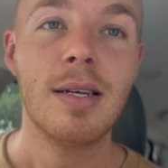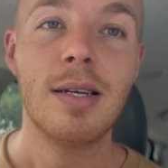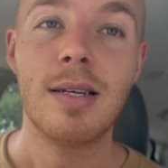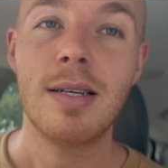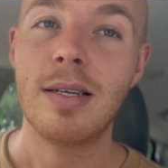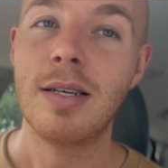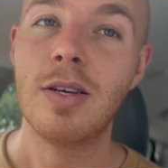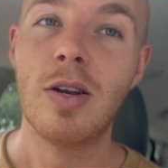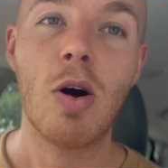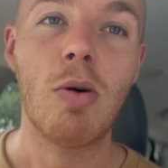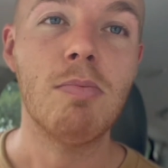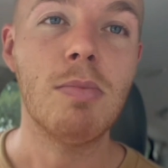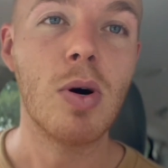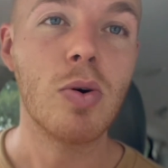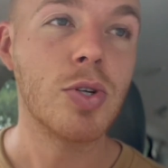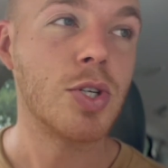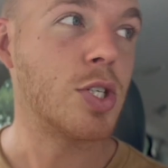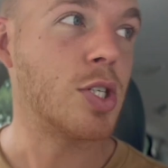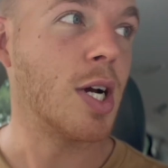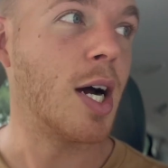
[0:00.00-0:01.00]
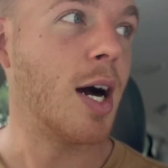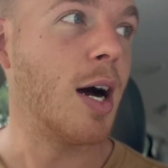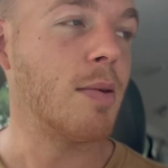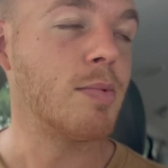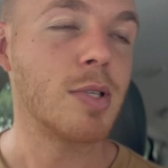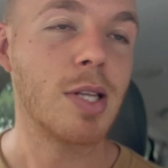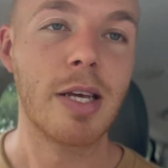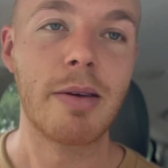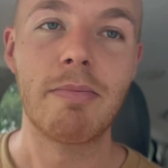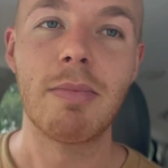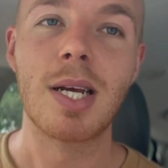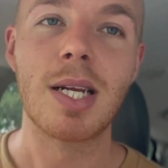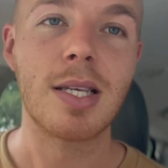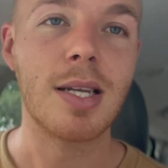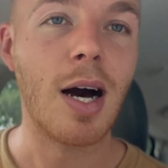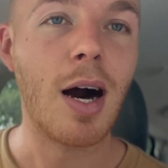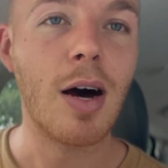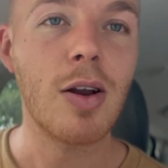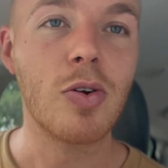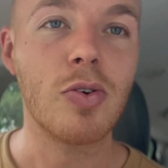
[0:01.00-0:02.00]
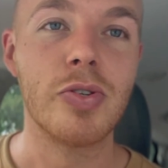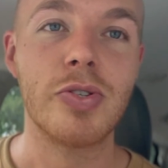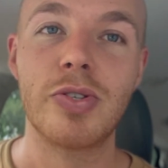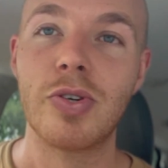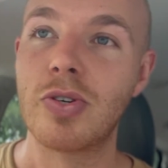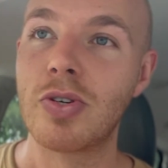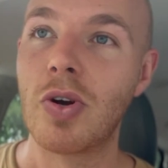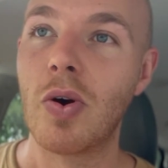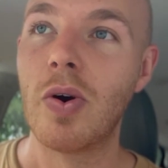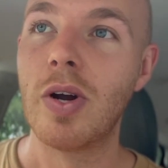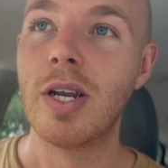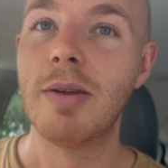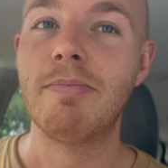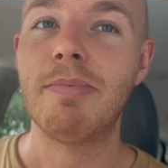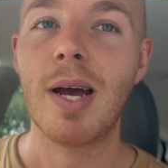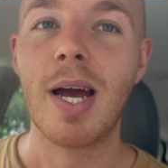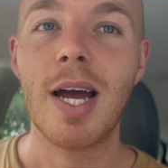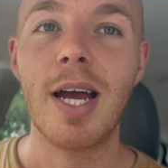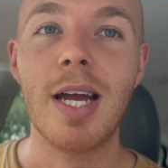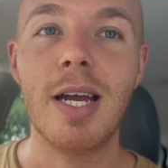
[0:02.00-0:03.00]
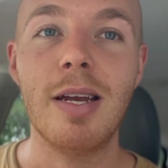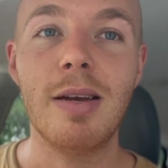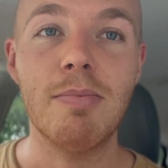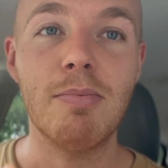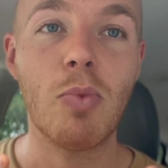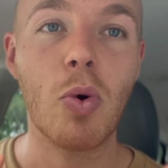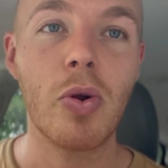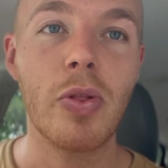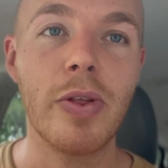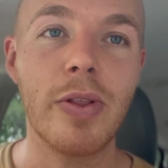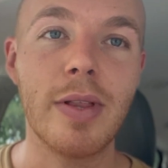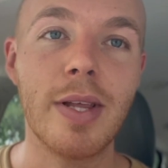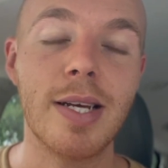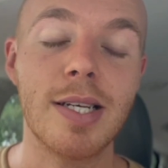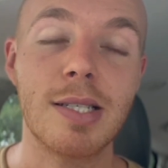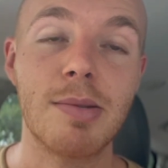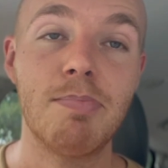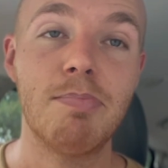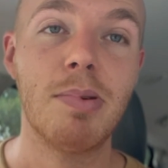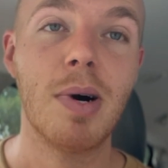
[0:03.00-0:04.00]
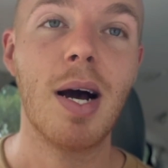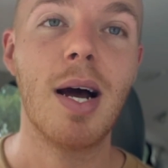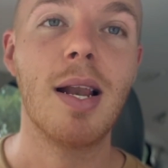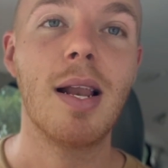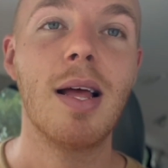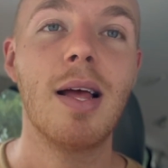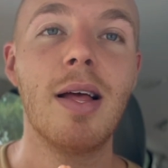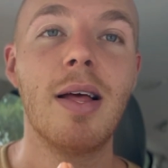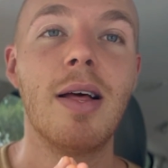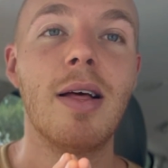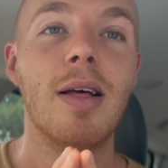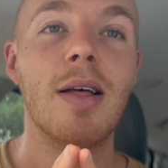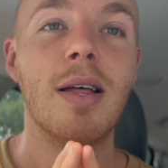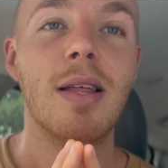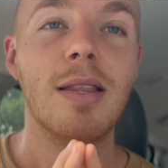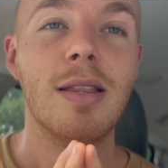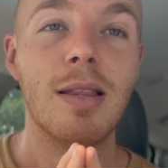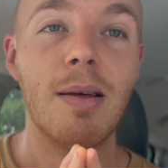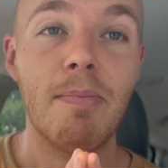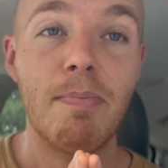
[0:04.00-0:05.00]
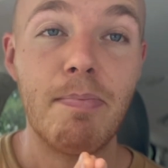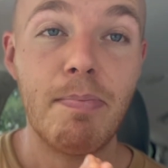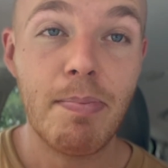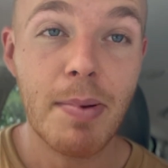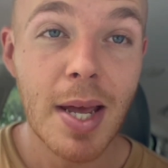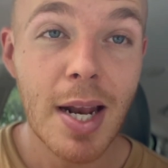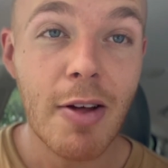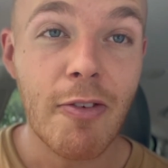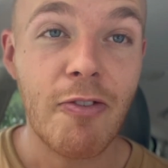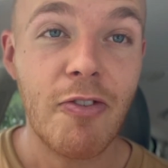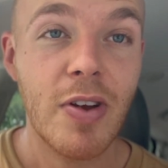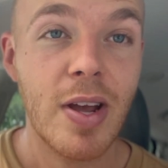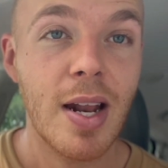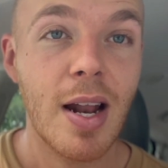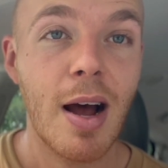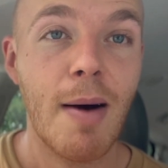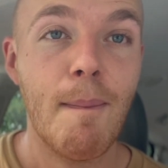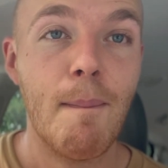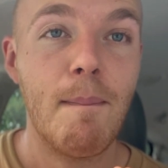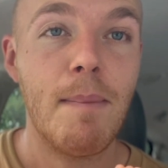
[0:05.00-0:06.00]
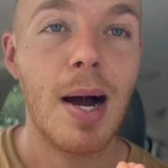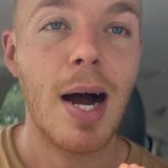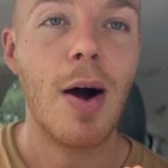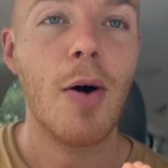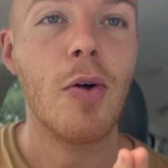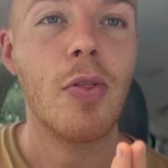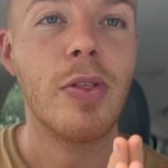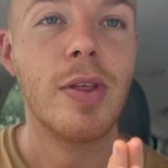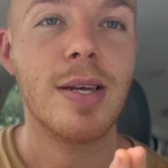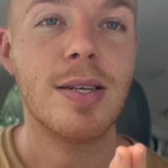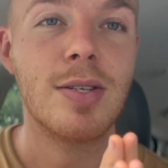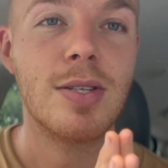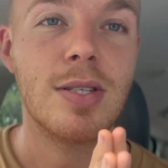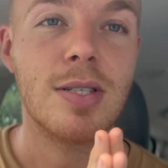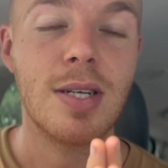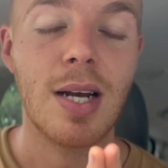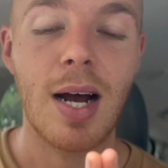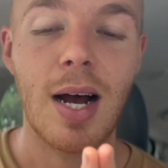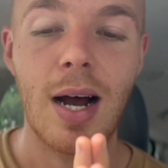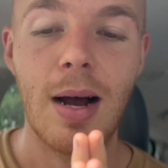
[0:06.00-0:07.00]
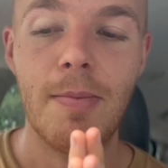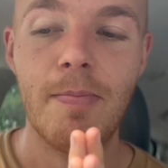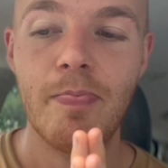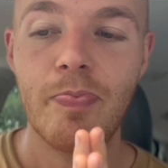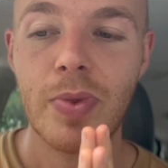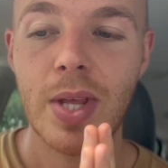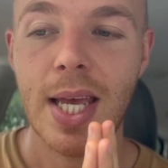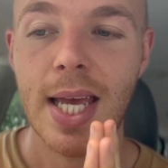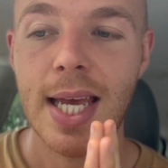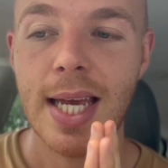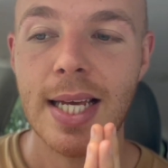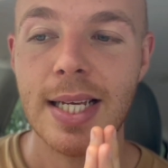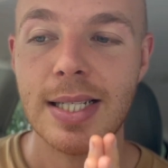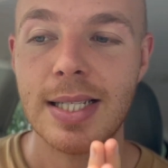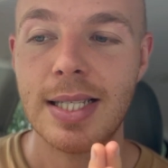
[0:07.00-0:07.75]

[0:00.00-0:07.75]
you know, most jobs like McDonald's are going to pay more than this, but The benefit about this job is